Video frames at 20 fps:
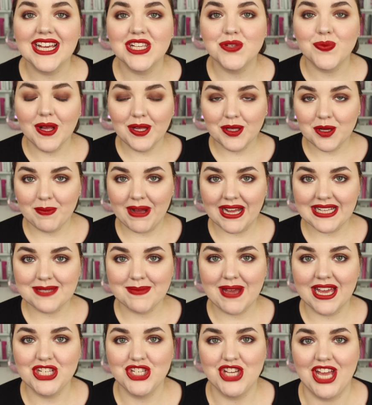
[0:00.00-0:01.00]
guys, welcome back
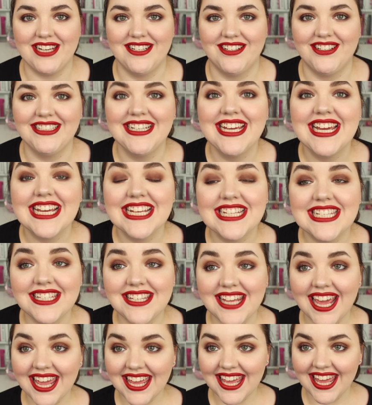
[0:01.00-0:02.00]
to my channel.
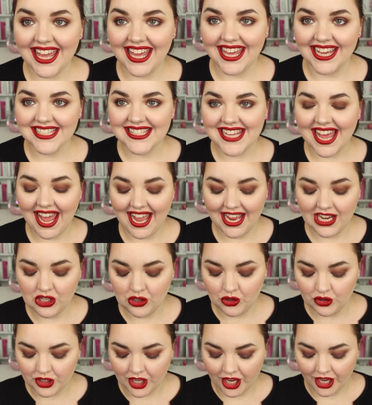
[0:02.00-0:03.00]
Today is
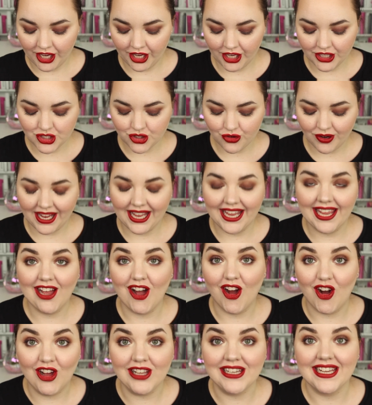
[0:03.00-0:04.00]
another
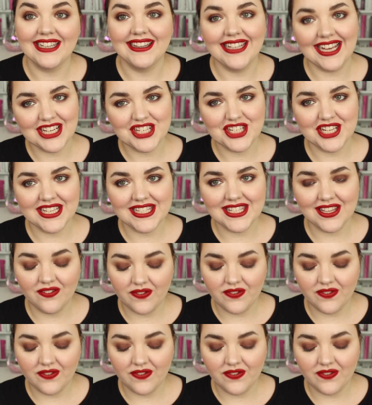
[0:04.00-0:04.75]
trying on lashes